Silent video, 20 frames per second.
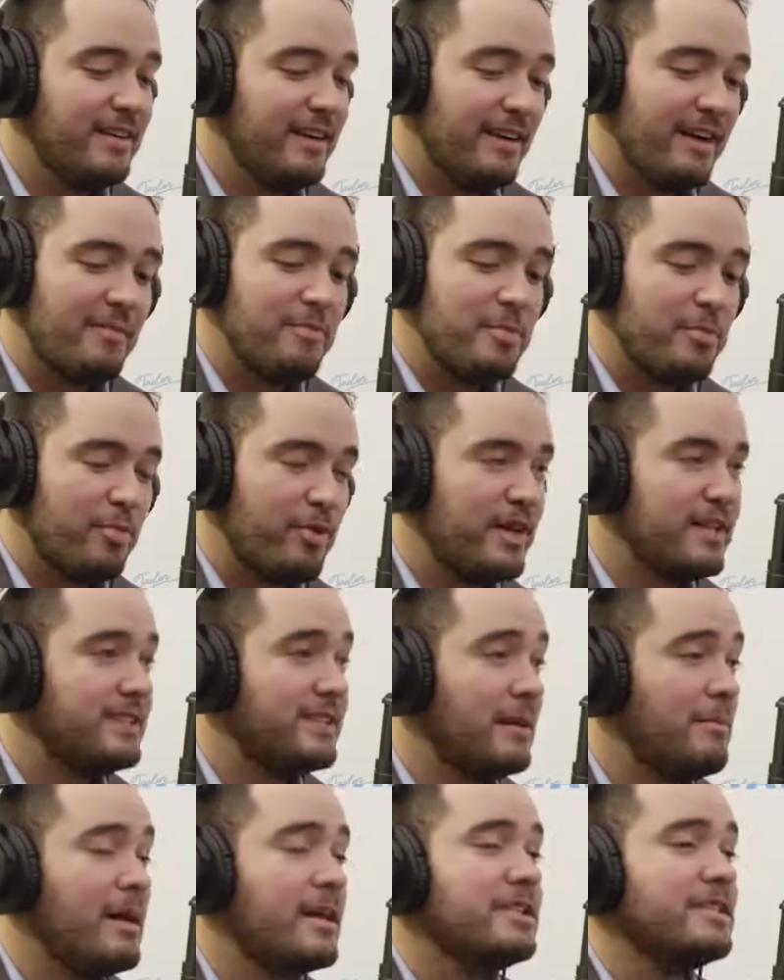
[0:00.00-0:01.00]
I'm impressed,
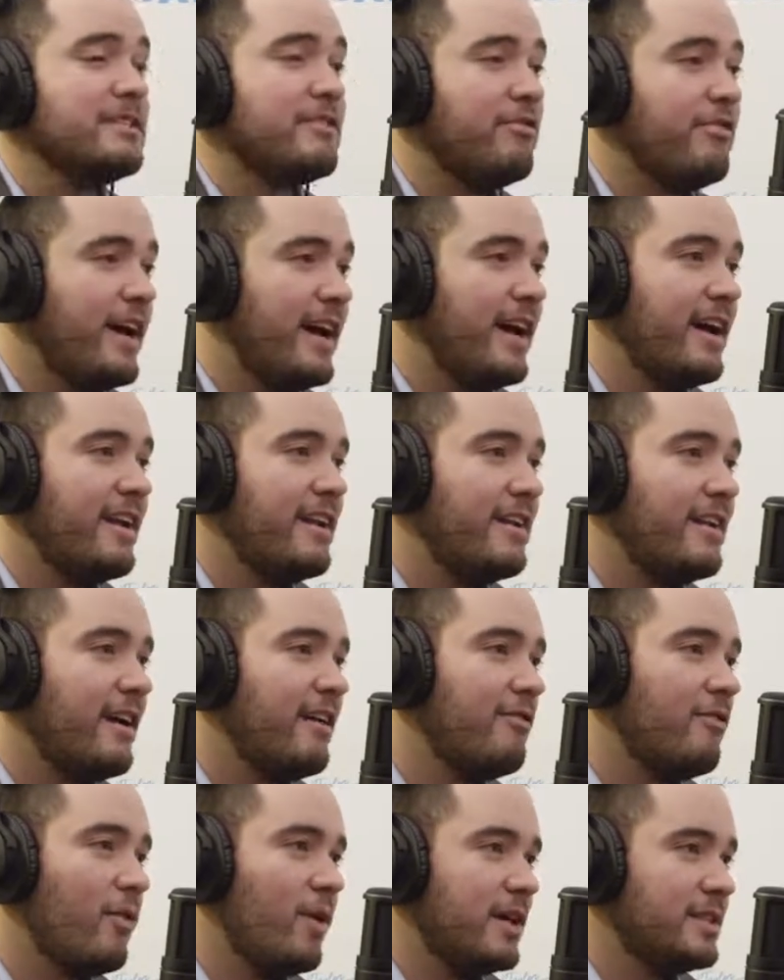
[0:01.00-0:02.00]
and I'm actually a fan.
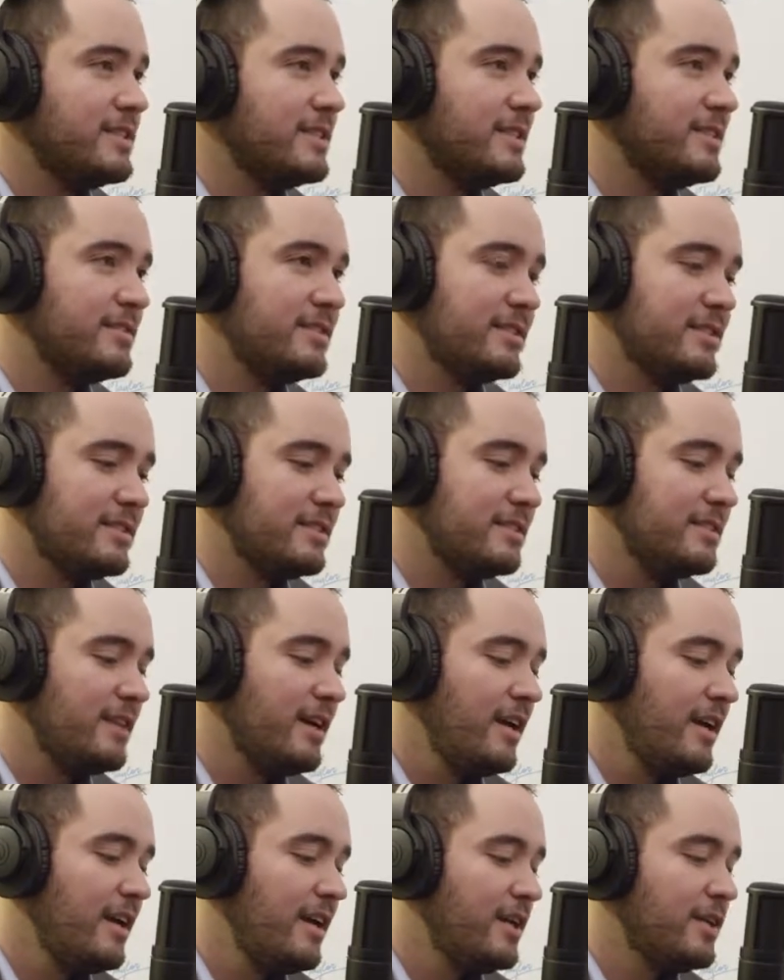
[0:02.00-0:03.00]
I've watched it since
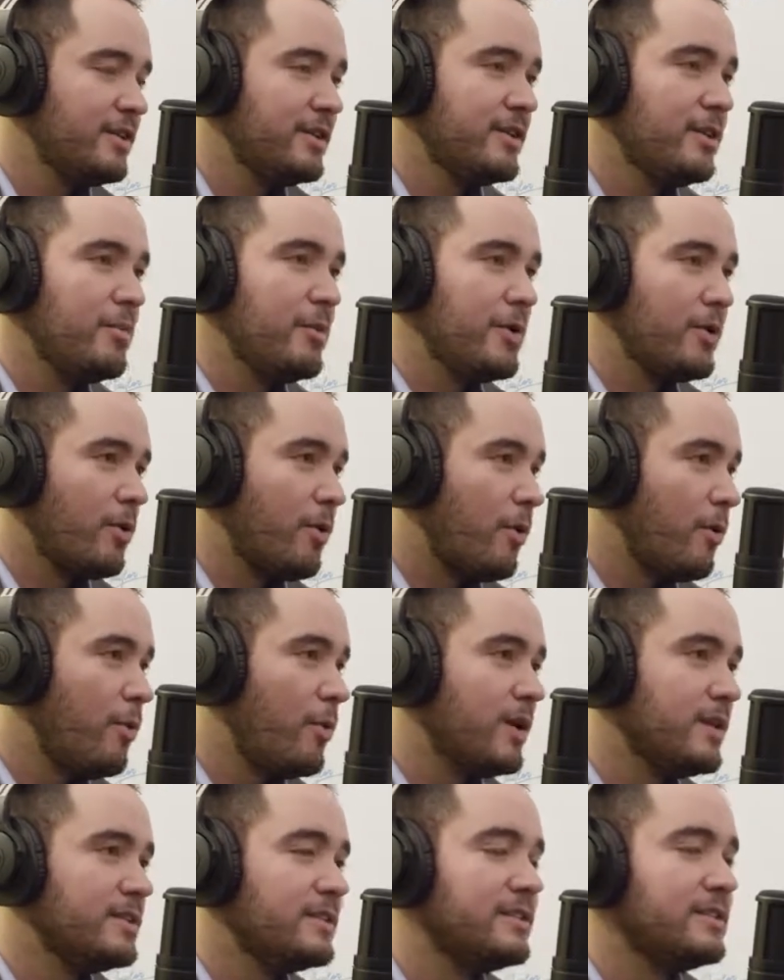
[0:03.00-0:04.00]
you did the mayoral
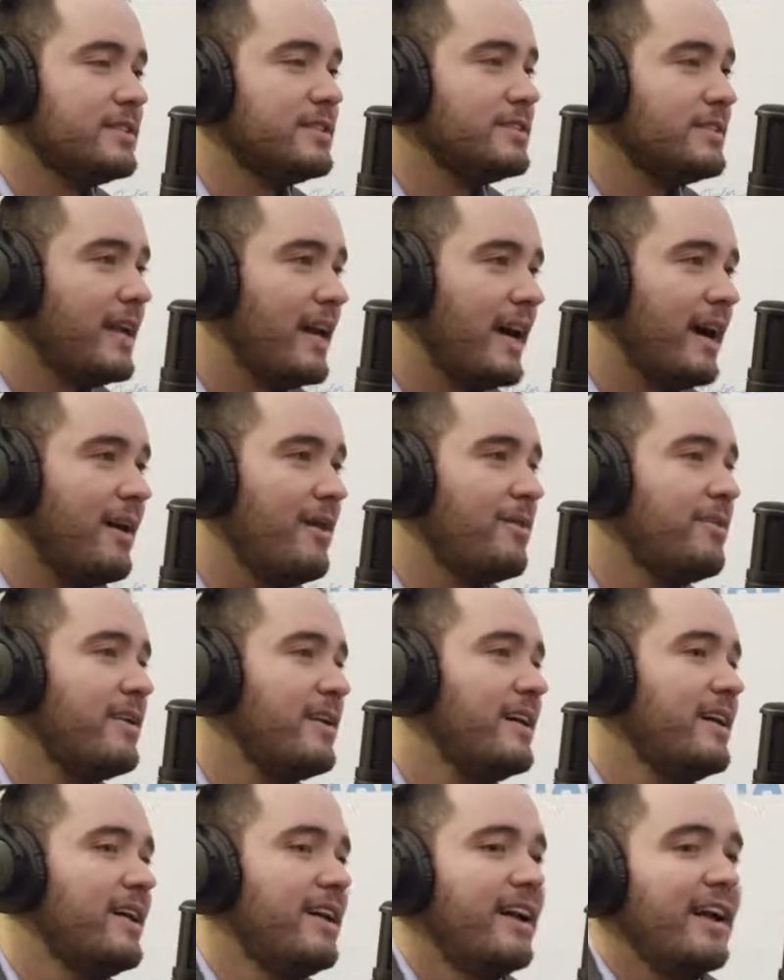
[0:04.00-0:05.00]
ones to now,
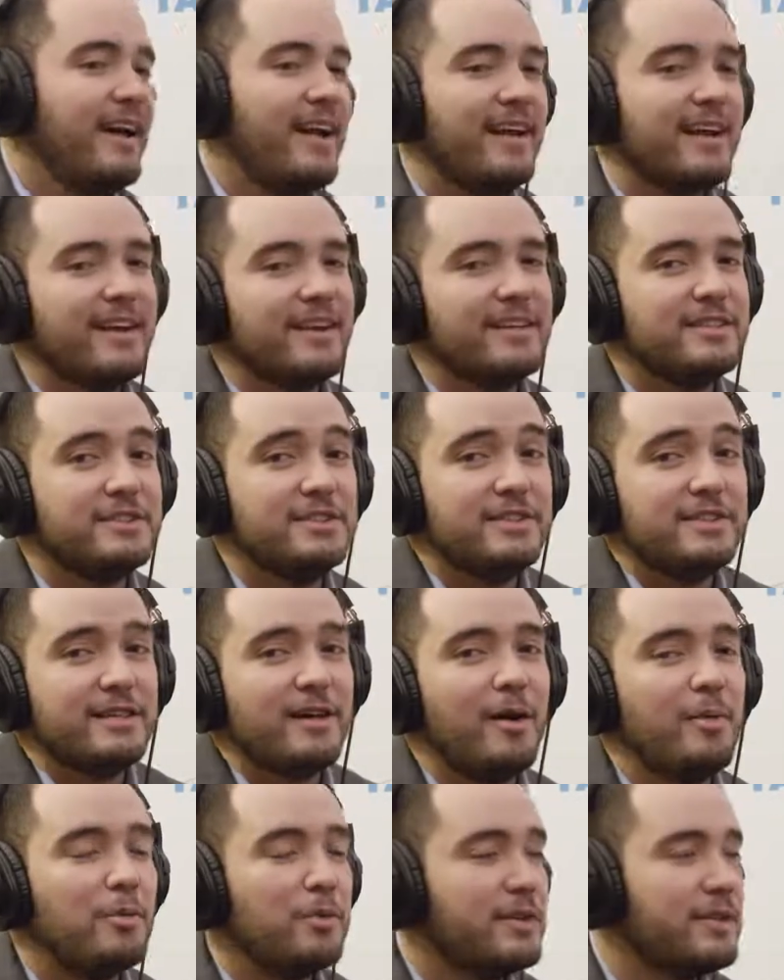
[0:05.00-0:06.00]
and just
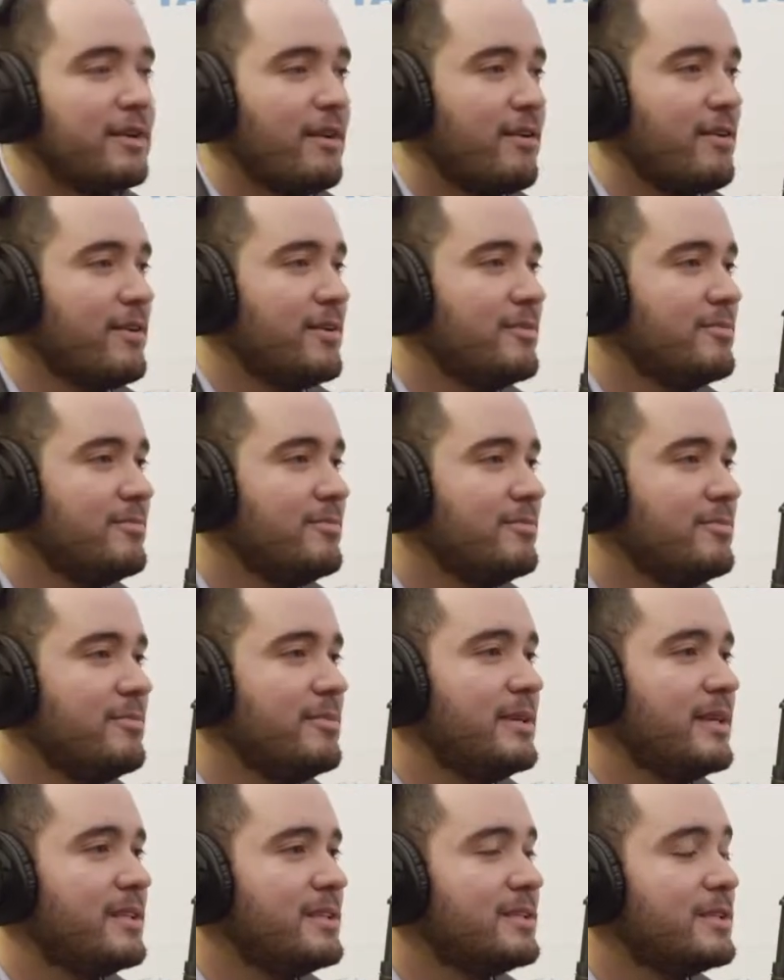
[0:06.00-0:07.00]
humbled and honored to
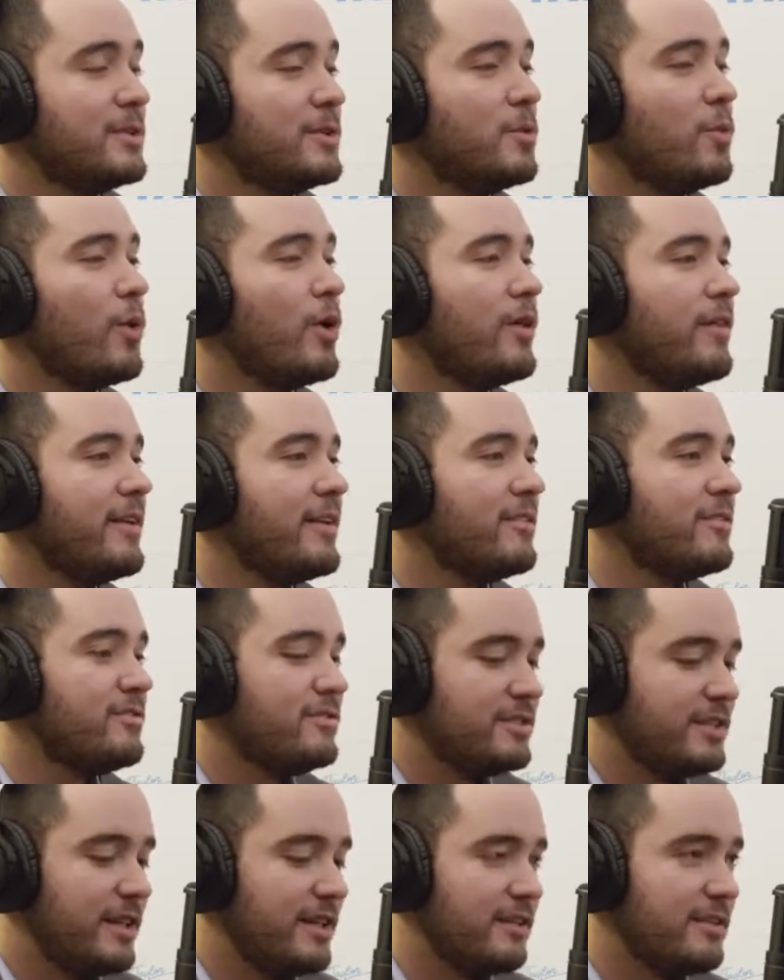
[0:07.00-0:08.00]
be considered worthy of
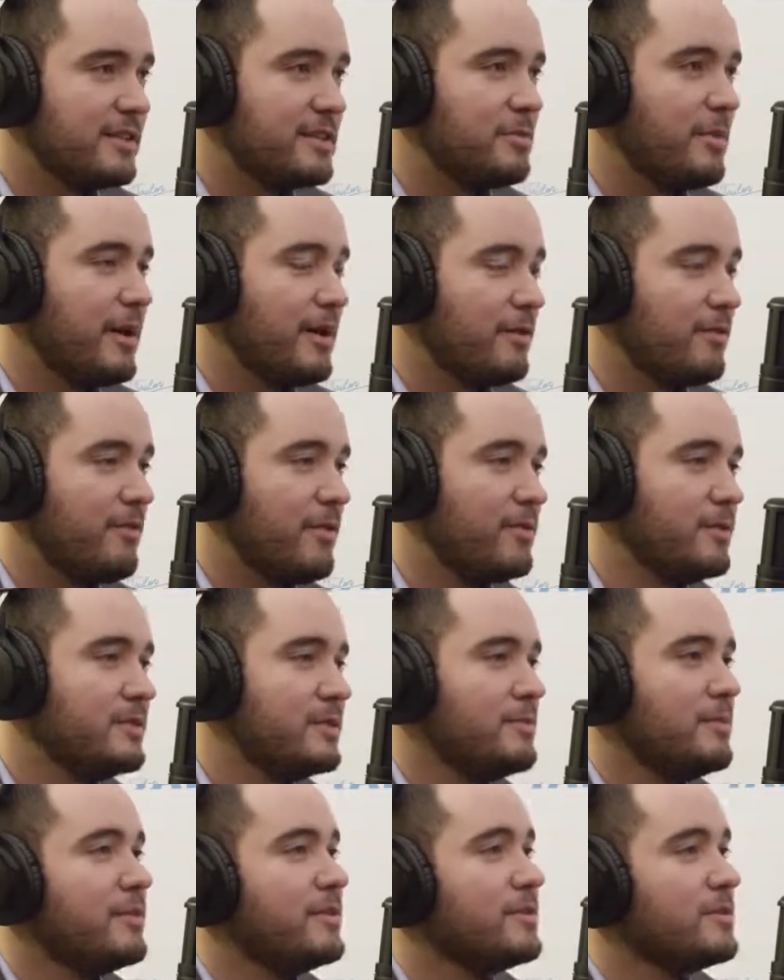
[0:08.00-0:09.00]
sharing this microphone with
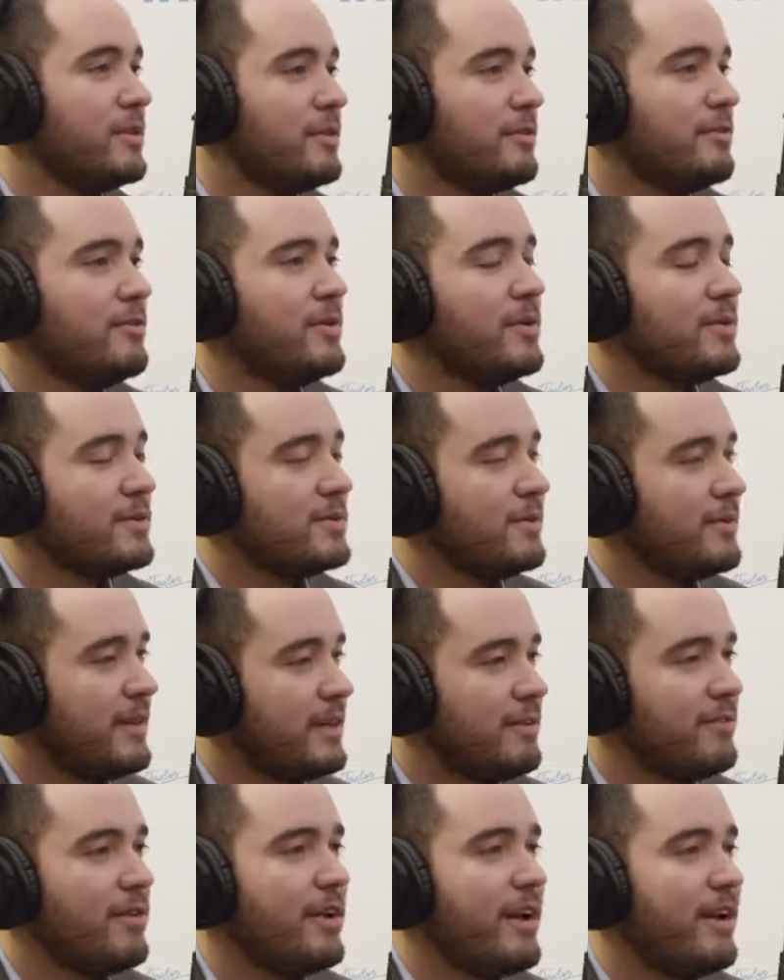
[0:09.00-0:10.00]
some of those other folks. So
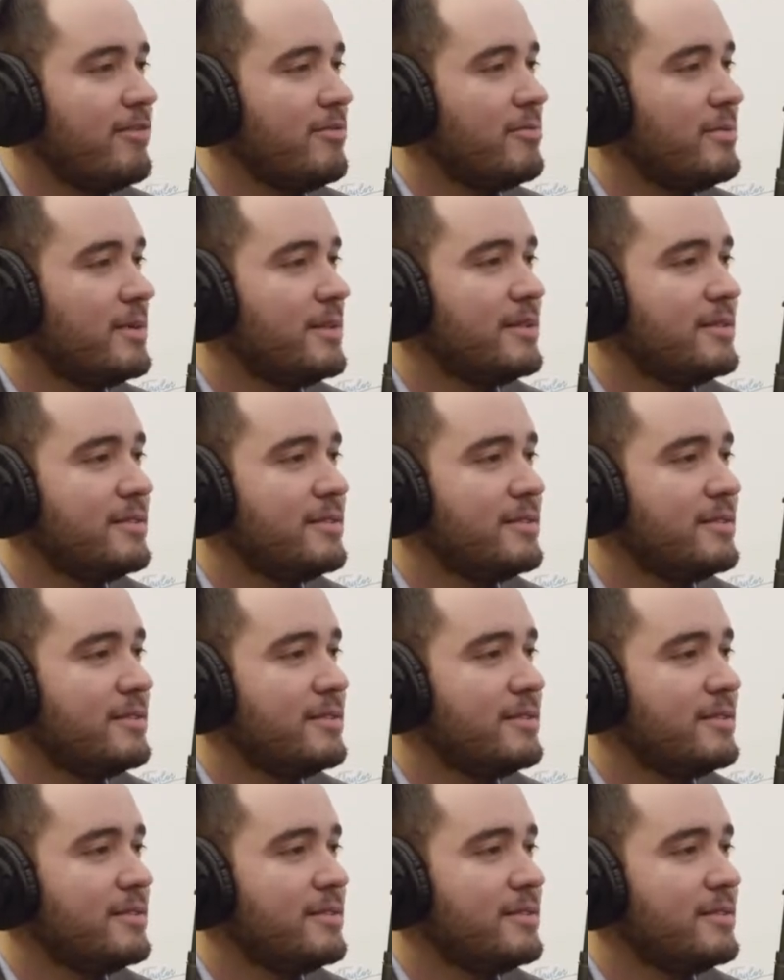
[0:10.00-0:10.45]
thank you for having me.